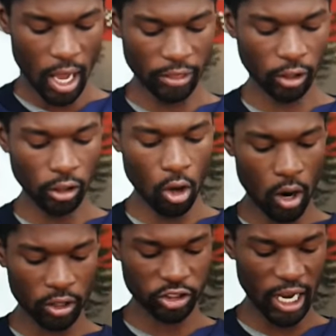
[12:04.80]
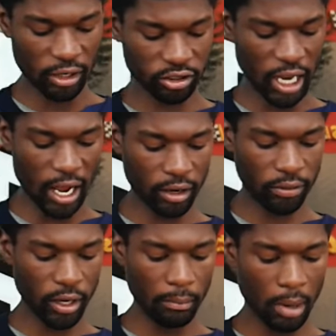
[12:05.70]
And the Lord shall scatter
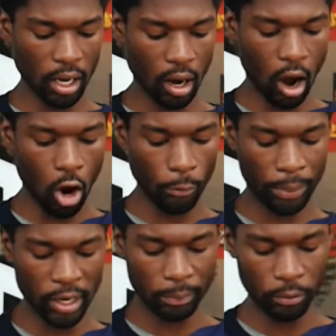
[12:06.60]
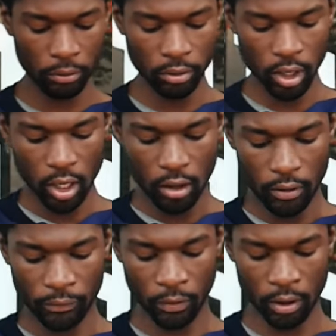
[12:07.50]
thee among all people
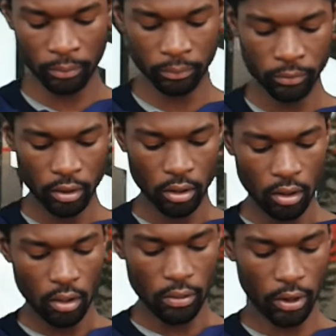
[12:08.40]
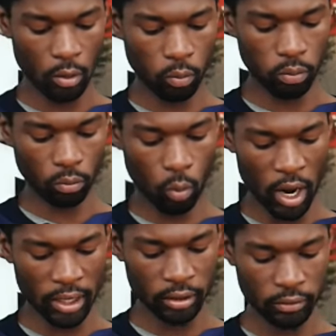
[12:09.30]
from the
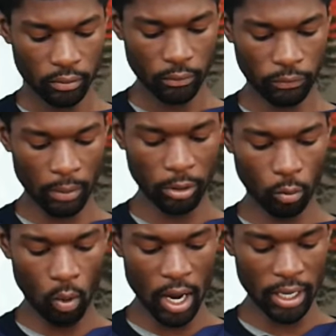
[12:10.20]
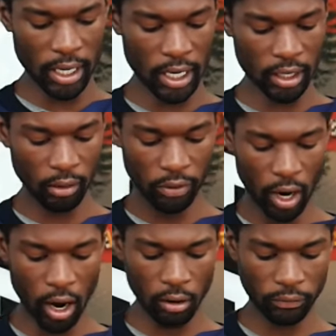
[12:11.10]
one end of the
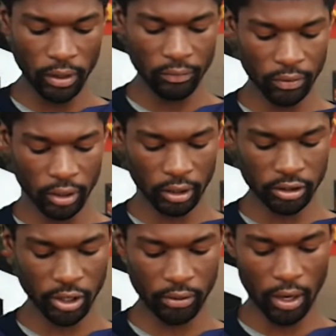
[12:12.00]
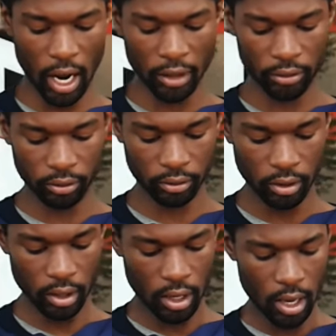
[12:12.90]
earth even unto the other.
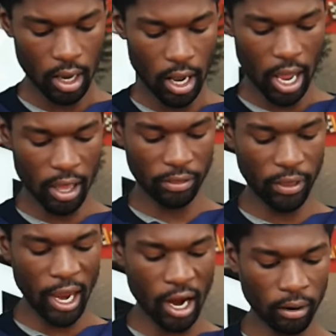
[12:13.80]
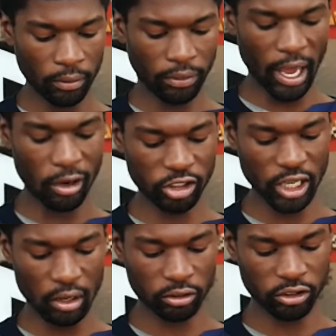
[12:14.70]
And there thou
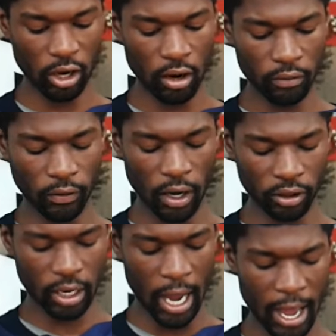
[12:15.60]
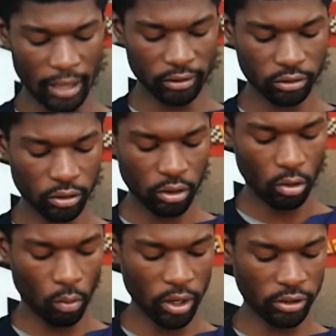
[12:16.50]
shalt serve other gods,
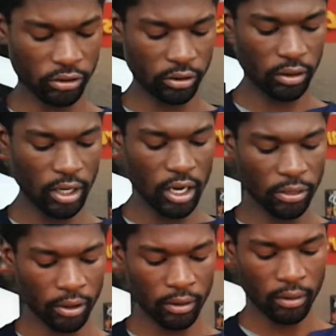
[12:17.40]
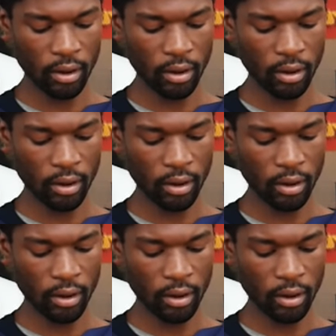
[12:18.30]
which neither